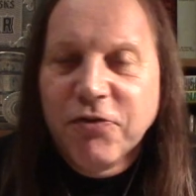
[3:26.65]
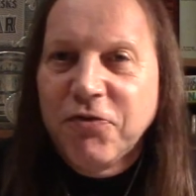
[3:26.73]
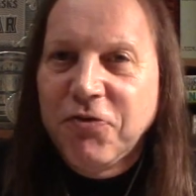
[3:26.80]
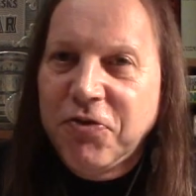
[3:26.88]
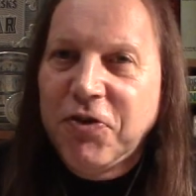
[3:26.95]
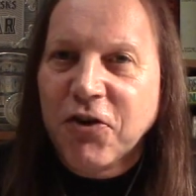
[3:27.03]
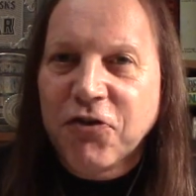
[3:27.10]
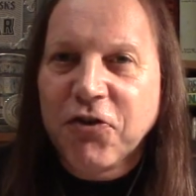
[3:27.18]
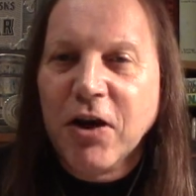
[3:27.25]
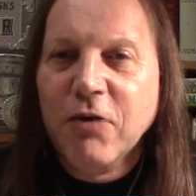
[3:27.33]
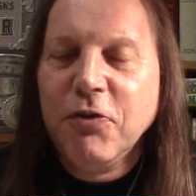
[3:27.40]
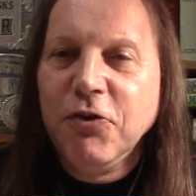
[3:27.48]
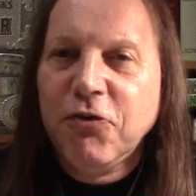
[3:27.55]

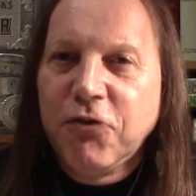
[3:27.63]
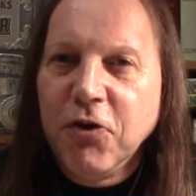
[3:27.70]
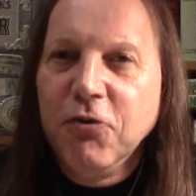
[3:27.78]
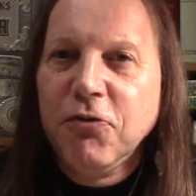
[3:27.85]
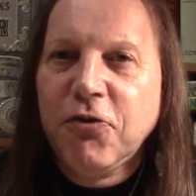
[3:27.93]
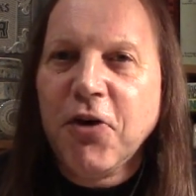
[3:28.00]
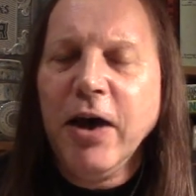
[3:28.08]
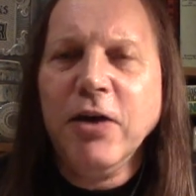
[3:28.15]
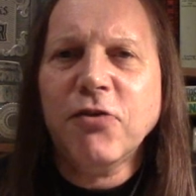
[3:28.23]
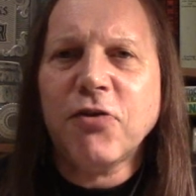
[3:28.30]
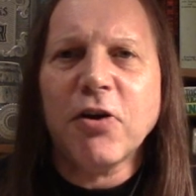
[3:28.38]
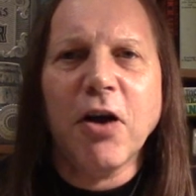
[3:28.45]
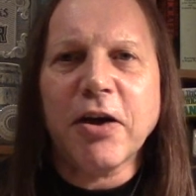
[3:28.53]
Distilleries do
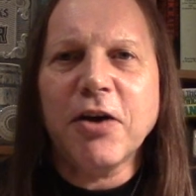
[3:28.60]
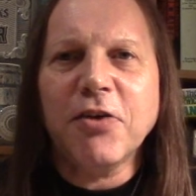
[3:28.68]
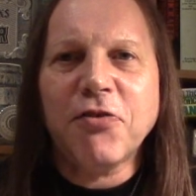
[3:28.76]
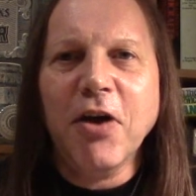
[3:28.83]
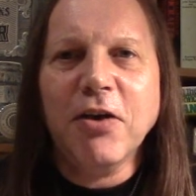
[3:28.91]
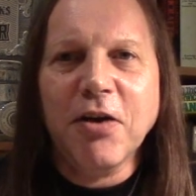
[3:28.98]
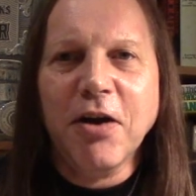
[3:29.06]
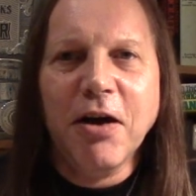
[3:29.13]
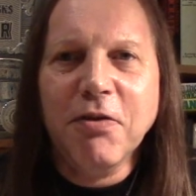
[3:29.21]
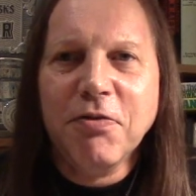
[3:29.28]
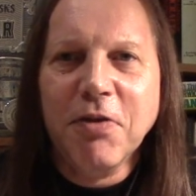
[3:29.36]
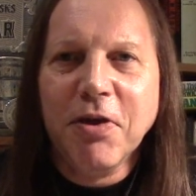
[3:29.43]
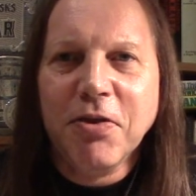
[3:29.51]
change, and like I said, you
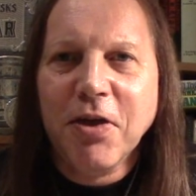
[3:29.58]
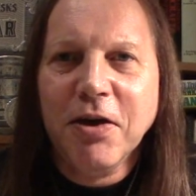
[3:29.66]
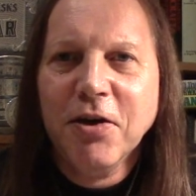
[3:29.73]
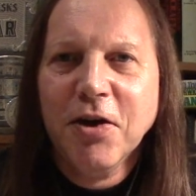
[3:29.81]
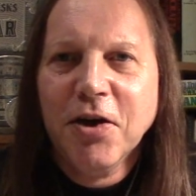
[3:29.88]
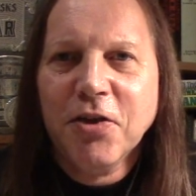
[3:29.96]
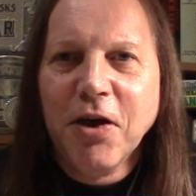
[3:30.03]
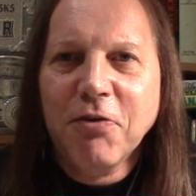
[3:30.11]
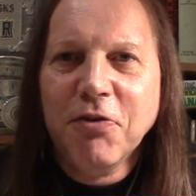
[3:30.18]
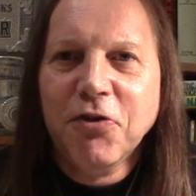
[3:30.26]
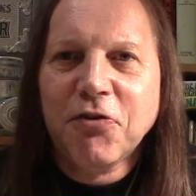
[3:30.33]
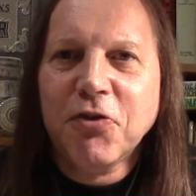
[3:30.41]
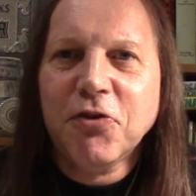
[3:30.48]
know,
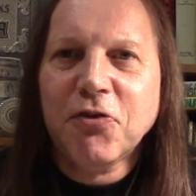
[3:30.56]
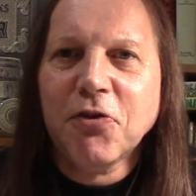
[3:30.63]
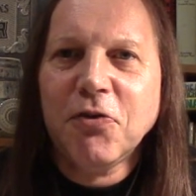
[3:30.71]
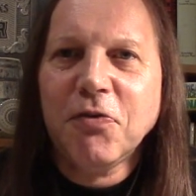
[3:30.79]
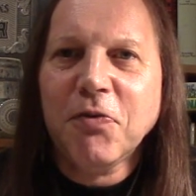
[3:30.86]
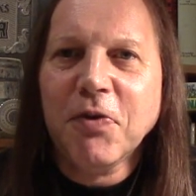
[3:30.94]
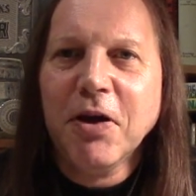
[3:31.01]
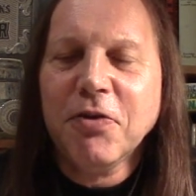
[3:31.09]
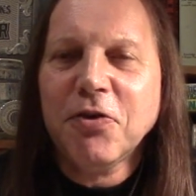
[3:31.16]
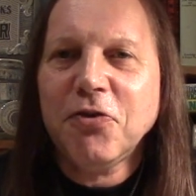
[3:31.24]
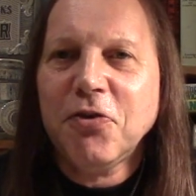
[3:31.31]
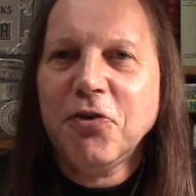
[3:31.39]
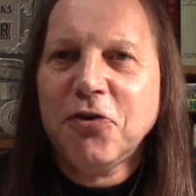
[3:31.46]
there is this sort of, you know,
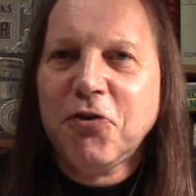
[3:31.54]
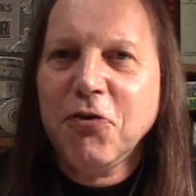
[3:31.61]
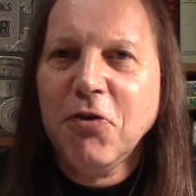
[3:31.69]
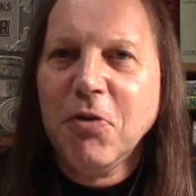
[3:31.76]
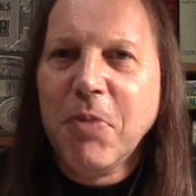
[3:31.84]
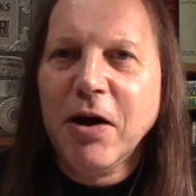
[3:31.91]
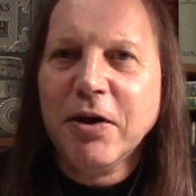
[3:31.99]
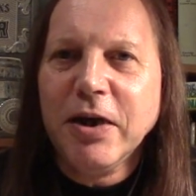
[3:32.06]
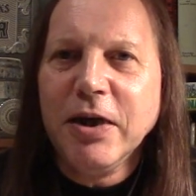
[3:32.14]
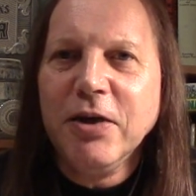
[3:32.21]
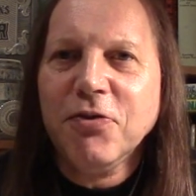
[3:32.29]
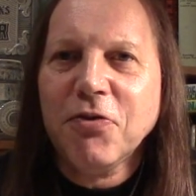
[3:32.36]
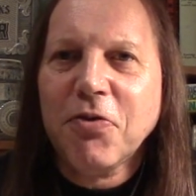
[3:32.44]
the
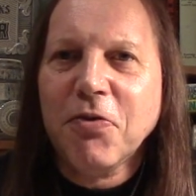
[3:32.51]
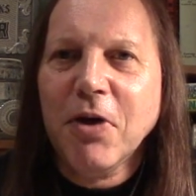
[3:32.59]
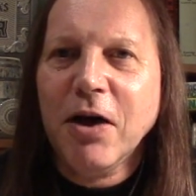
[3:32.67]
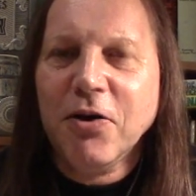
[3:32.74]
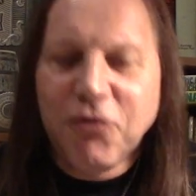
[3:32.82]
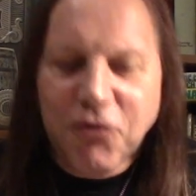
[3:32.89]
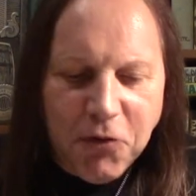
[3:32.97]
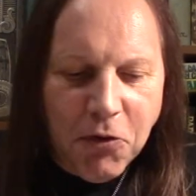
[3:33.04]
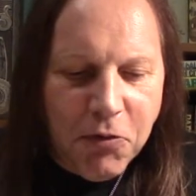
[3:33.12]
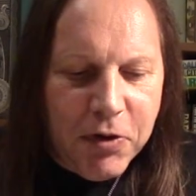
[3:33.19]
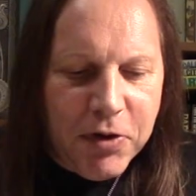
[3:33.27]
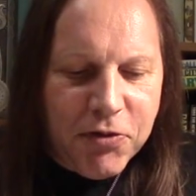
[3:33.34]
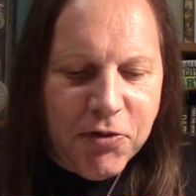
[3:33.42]
Tullibardine
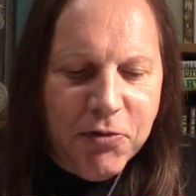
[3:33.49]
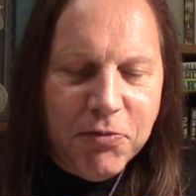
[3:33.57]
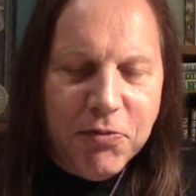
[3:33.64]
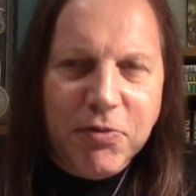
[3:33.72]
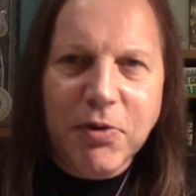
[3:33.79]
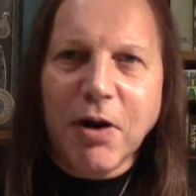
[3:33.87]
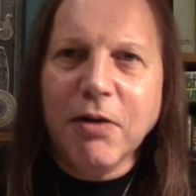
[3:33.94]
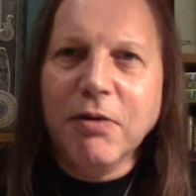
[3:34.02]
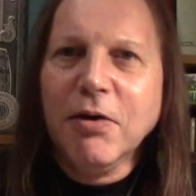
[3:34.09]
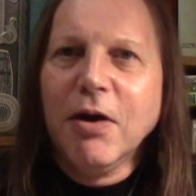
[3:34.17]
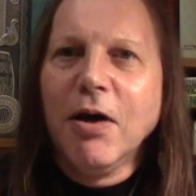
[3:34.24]
story to, you know,